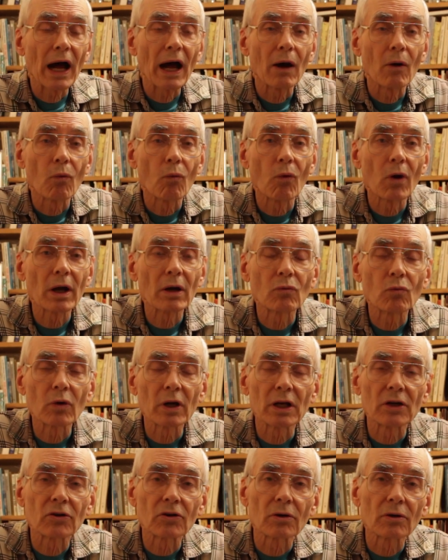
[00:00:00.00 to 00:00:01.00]
one
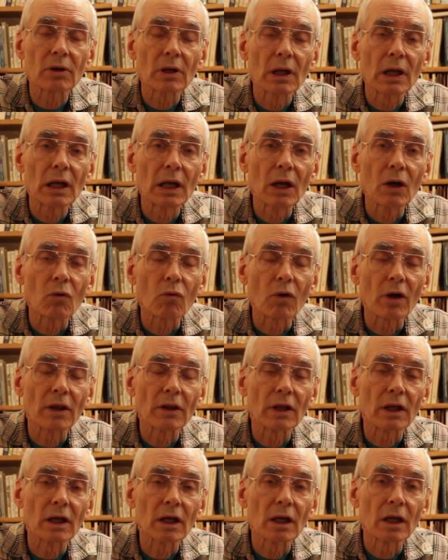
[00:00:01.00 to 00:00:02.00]
winter
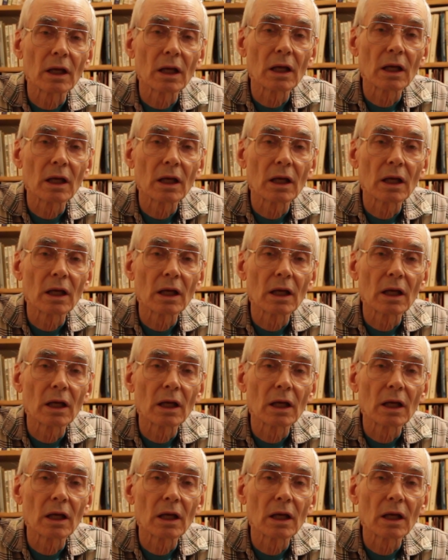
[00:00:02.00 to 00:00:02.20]
when the